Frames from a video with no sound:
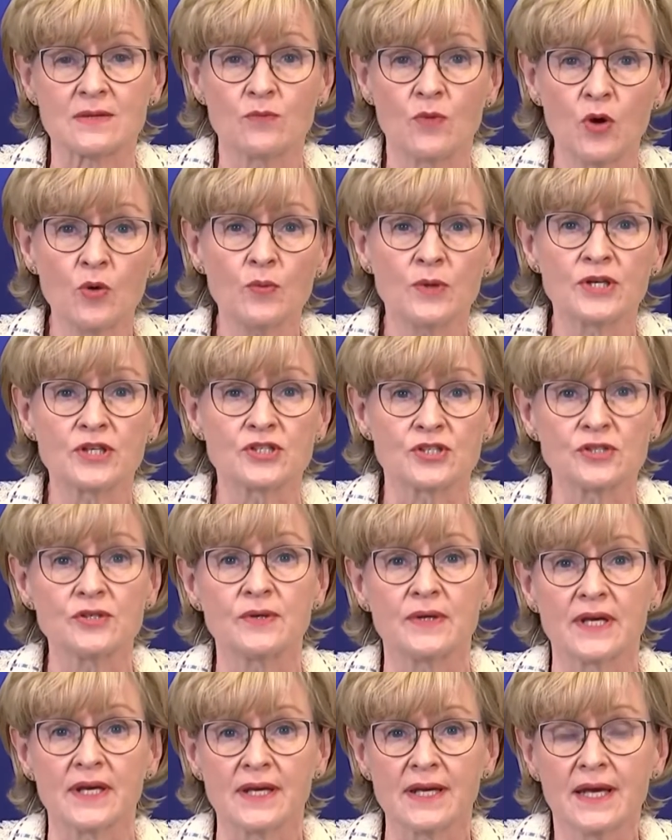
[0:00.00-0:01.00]
And what we're
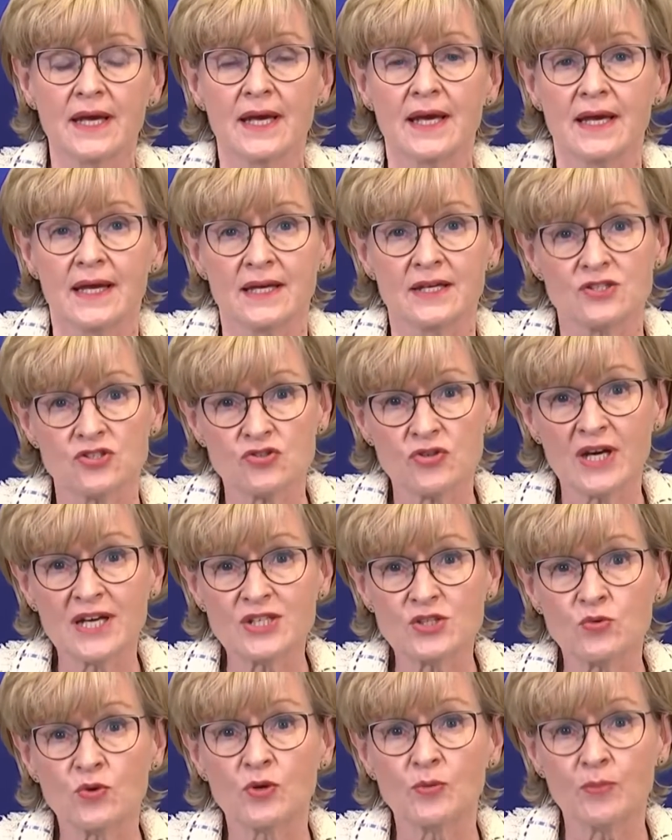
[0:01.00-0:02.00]
doing is
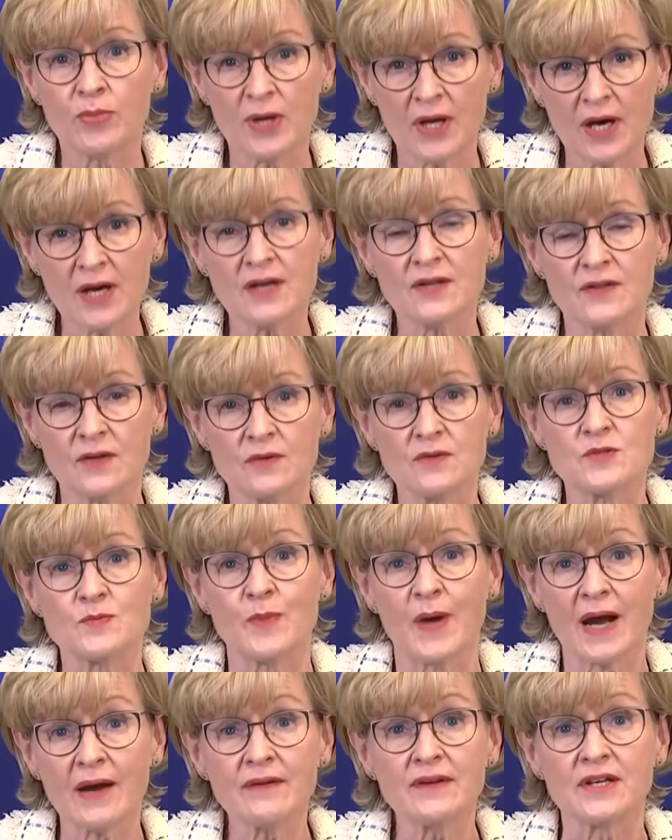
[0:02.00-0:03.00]
trying to unblock those
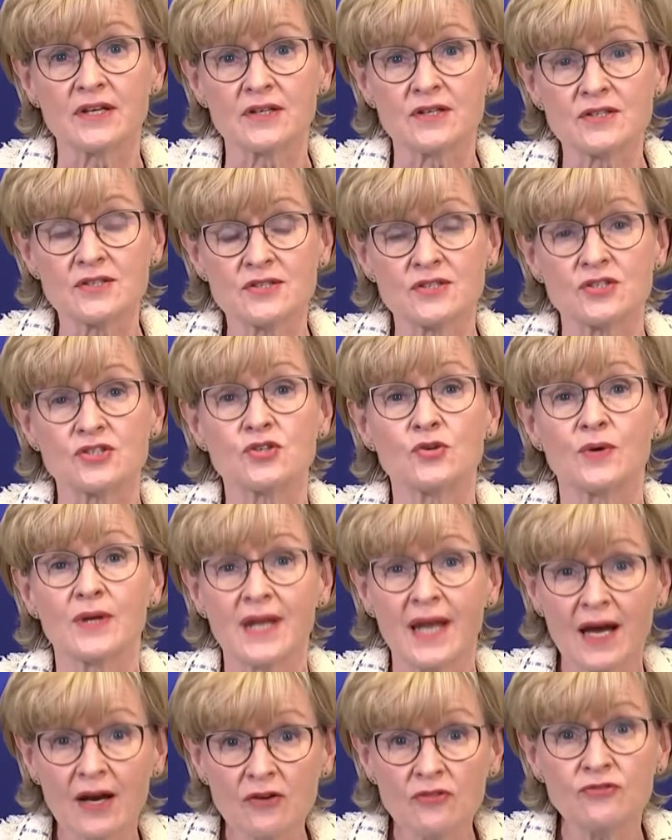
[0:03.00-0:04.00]
barriers to
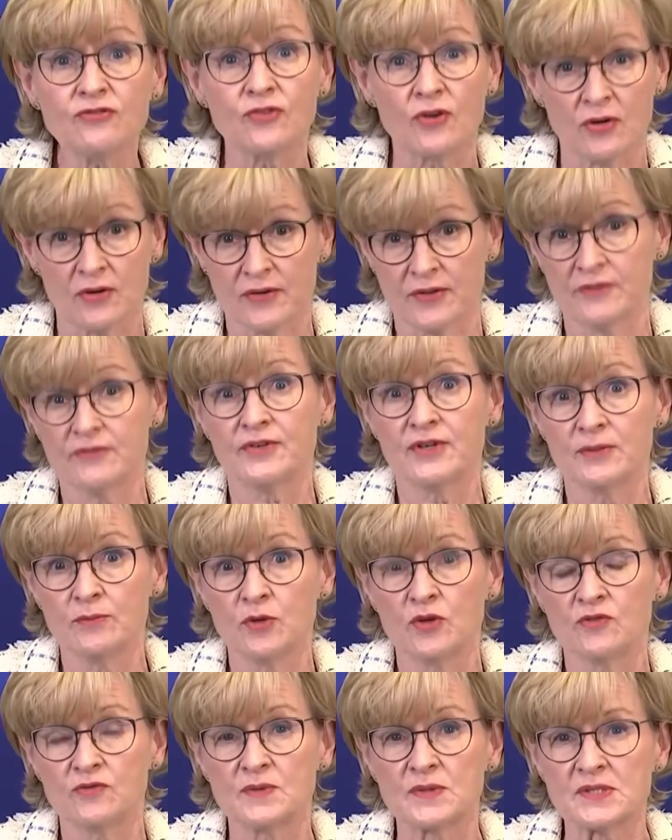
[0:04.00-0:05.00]
allow for the free
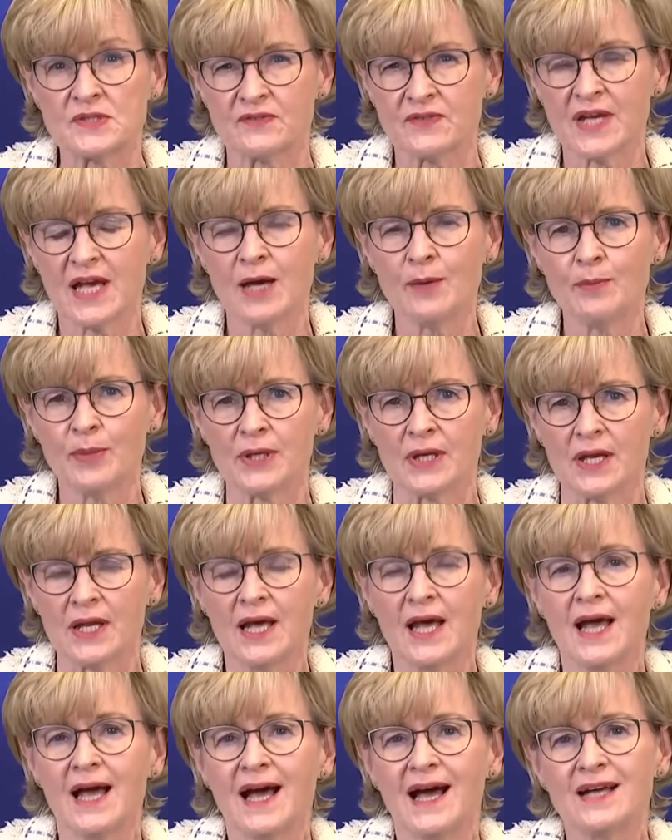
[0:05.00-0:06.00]
movement of capital
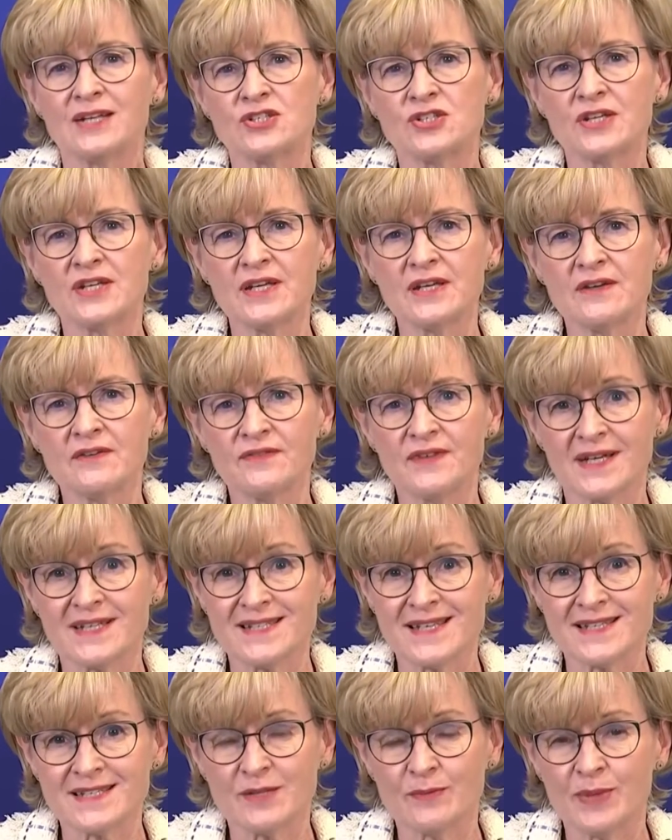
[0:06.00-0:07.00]
and to give
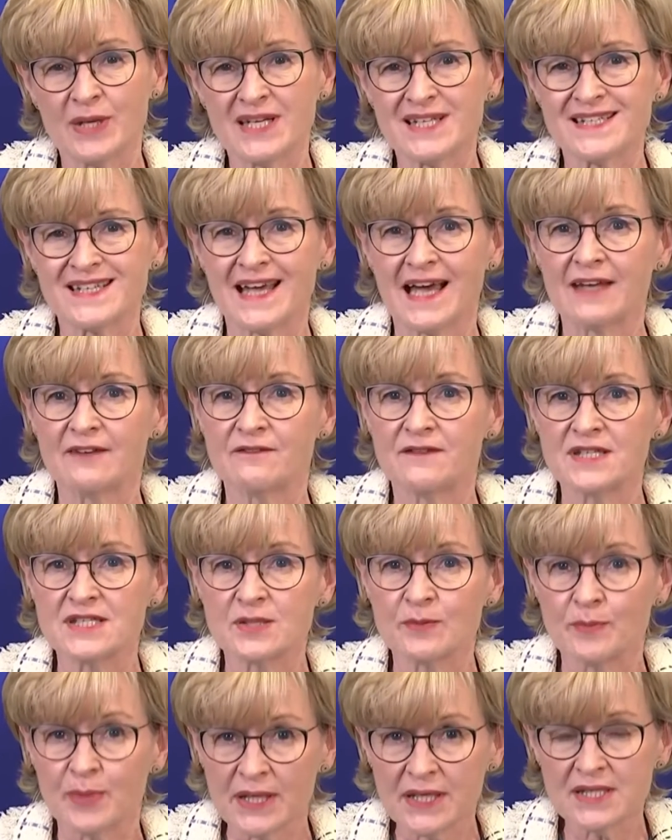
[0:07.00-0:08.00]
accessibility and
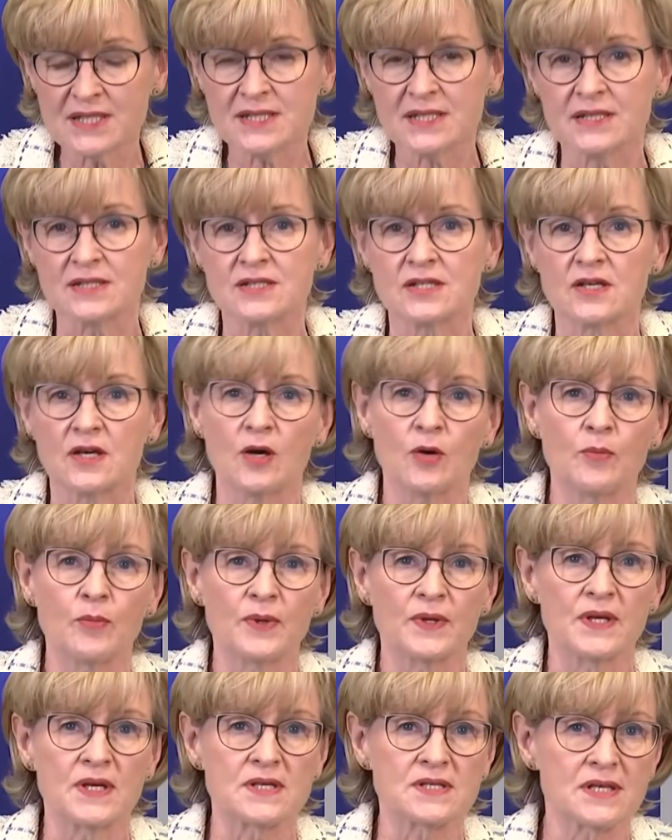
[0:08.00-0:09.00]
visibility to
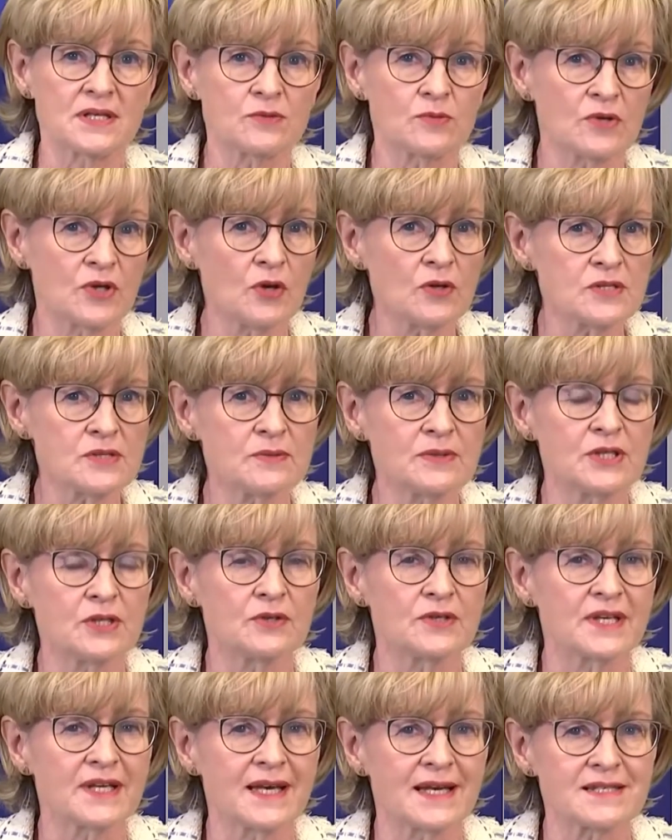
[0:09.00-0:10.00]
companies. And we're also
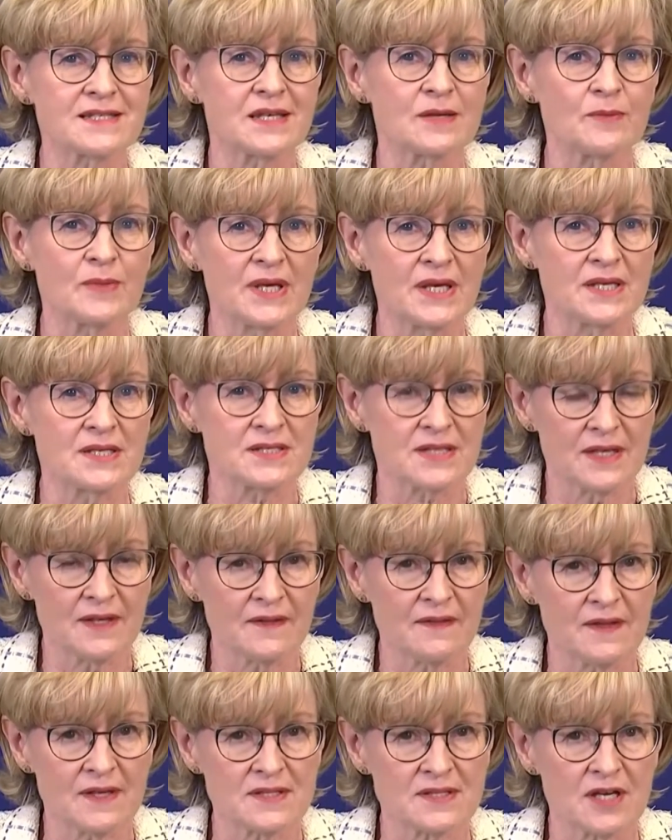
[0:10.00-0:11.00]
including SMEs
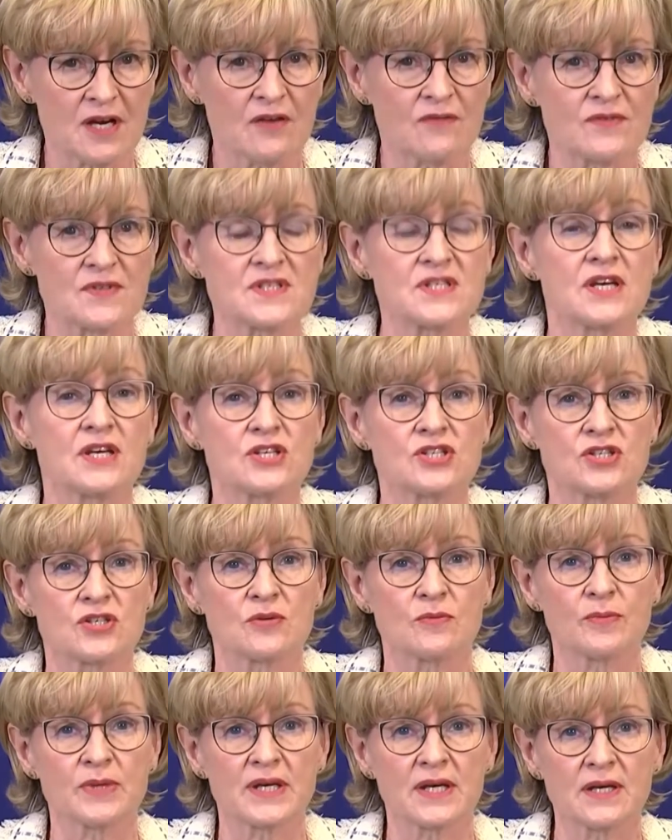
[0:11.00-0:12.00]
in this
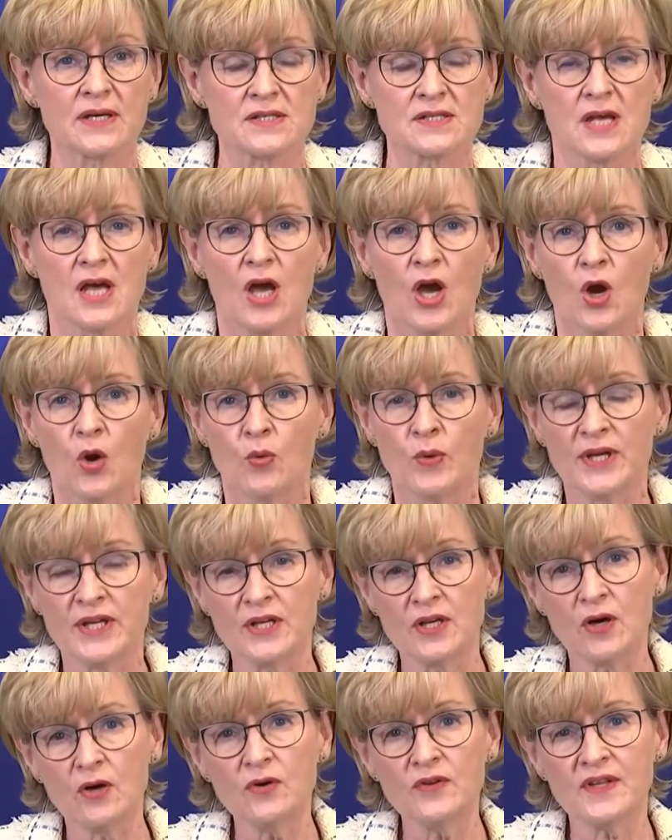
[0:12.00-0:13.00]
conversation because we
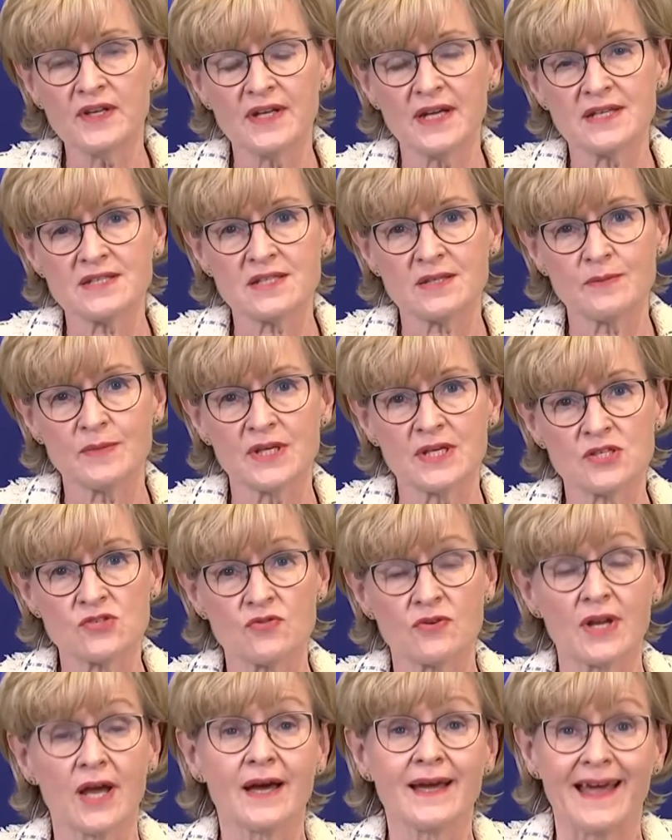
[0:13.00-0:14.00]
know that
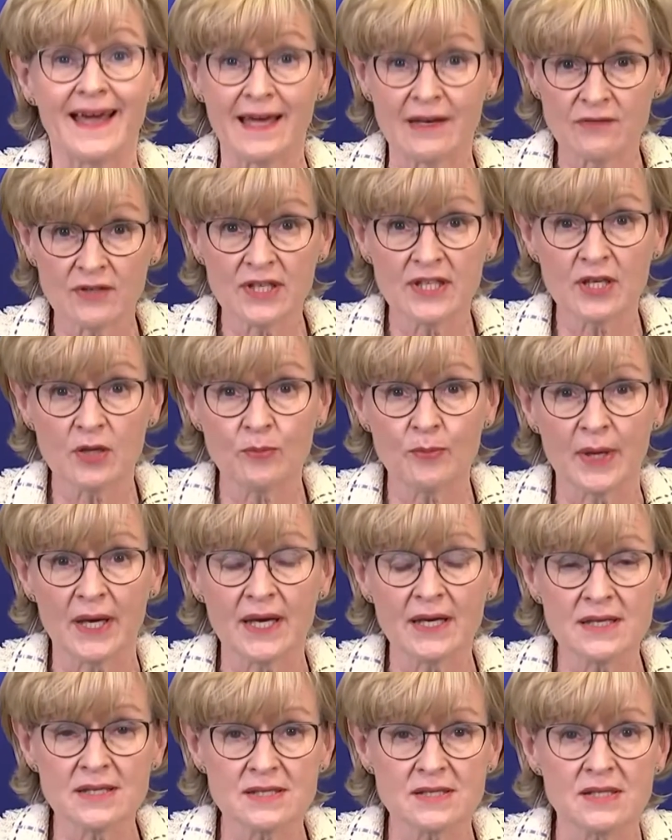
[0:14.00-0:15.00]
SMEs rely heavily on
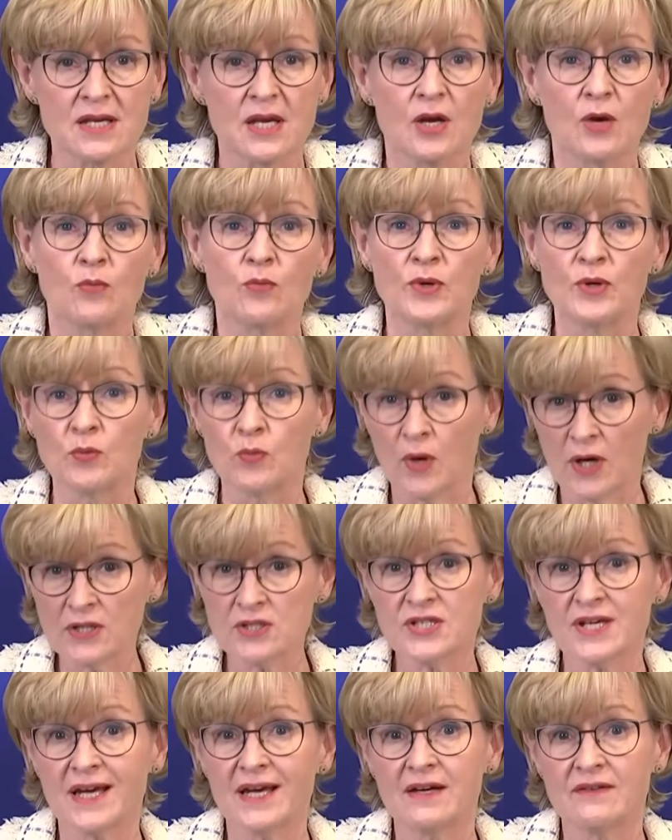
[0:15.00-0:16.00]
banks. We
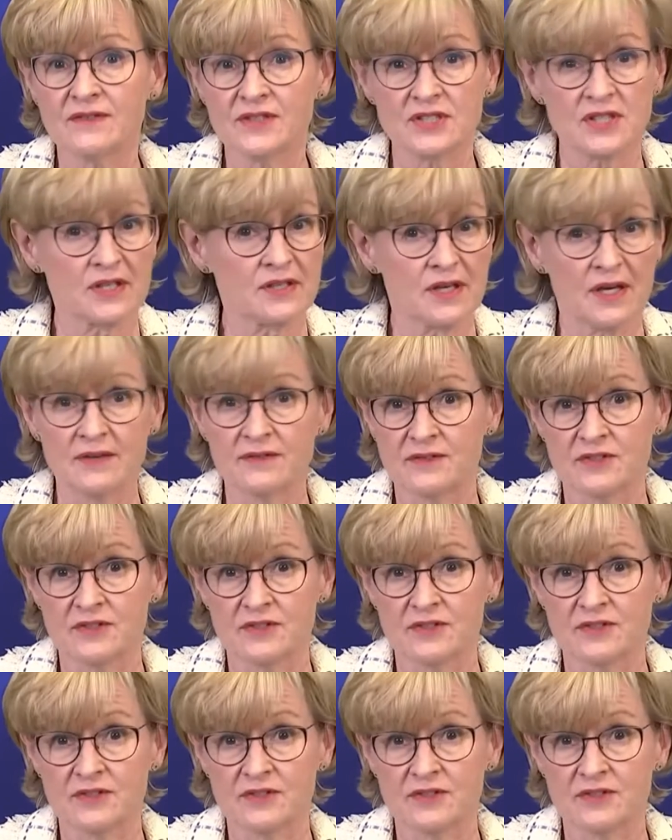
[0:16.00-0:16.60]
want to have a, di